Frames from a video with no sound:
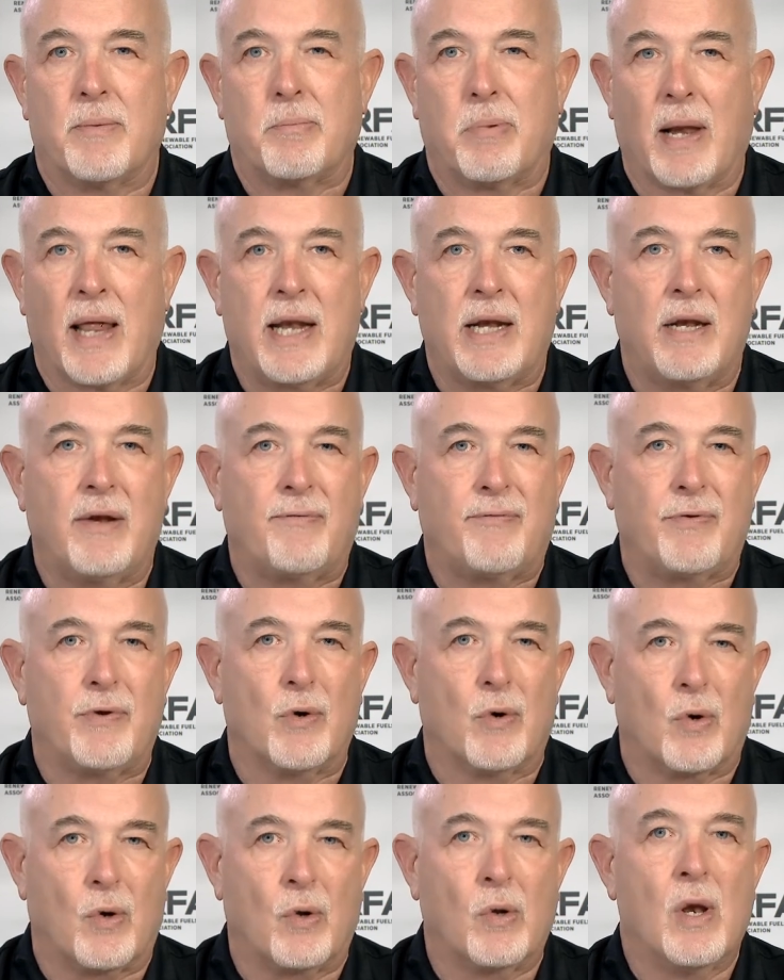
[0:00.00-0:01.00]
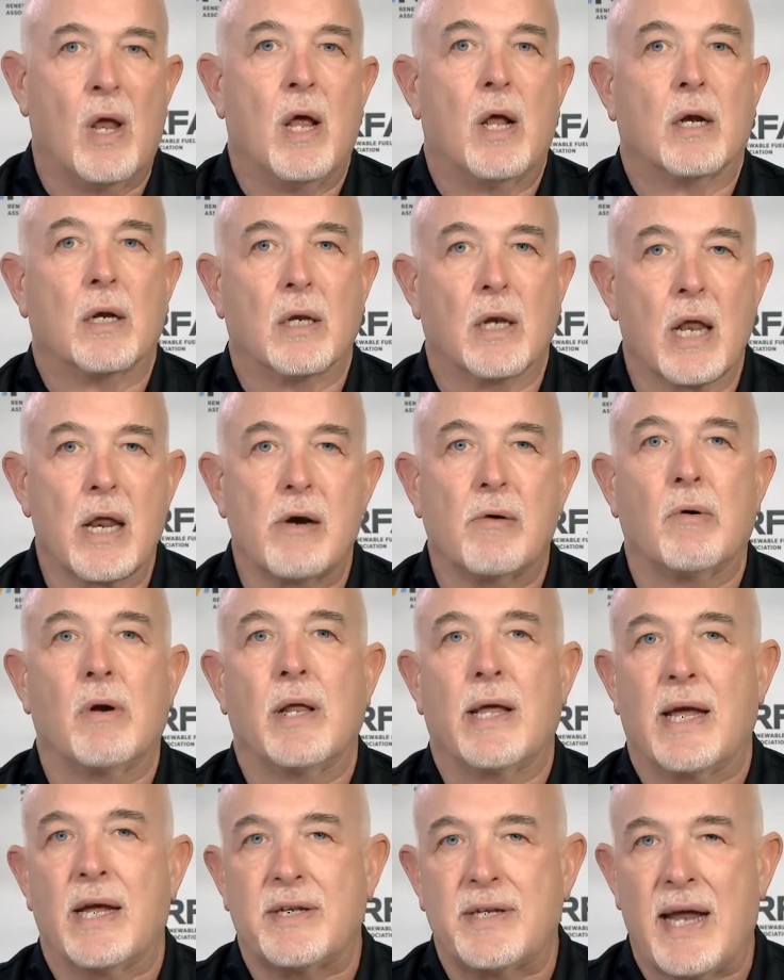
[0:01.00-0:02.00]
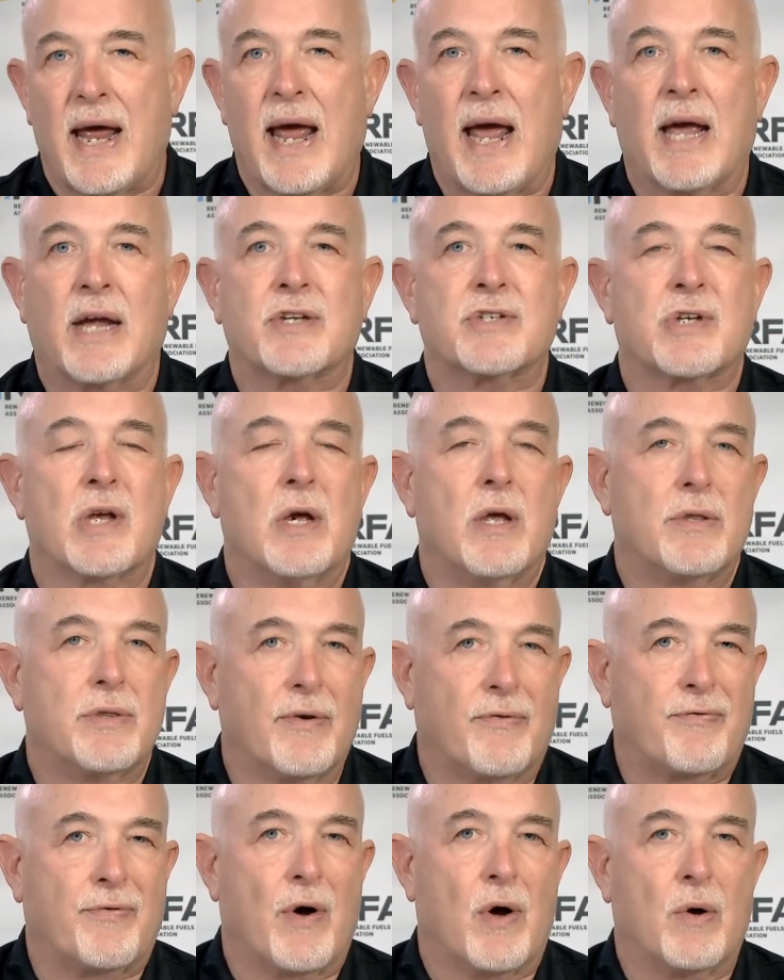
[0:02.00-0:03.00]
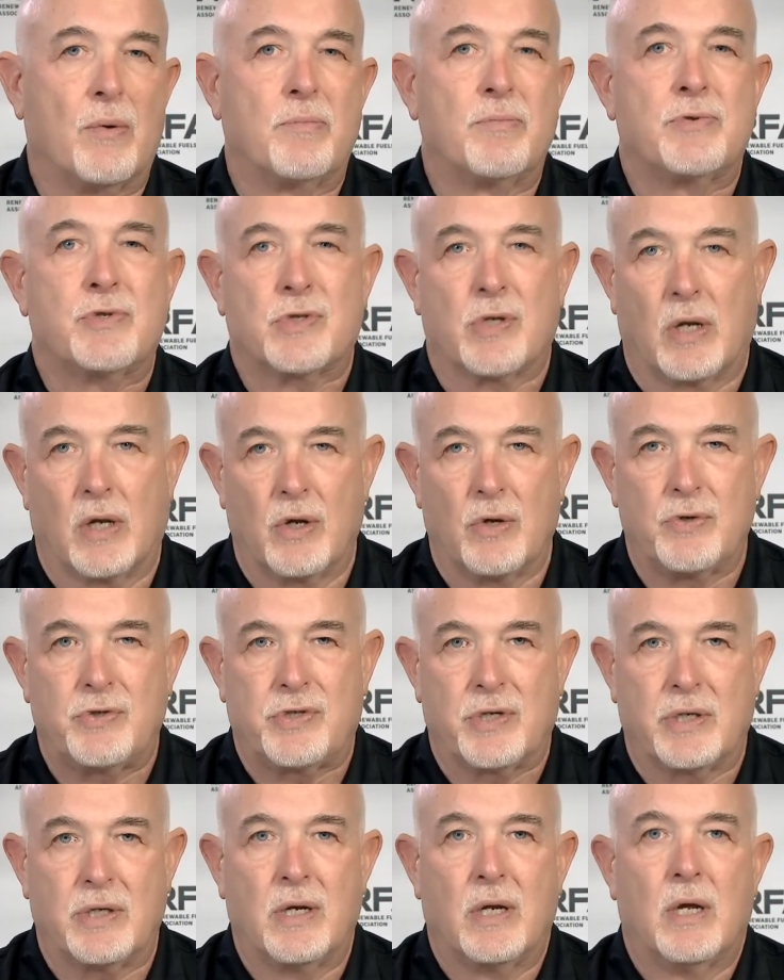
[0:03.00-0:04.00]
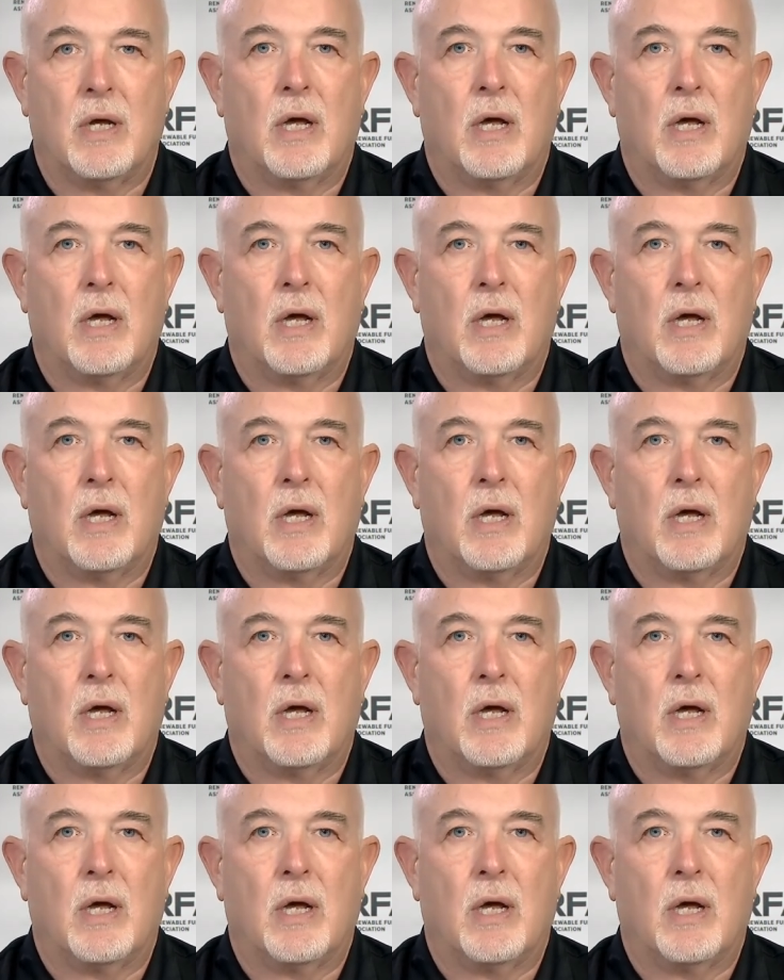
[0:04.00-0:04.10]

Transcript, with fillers: the blended fuel literally attacks the foam solution,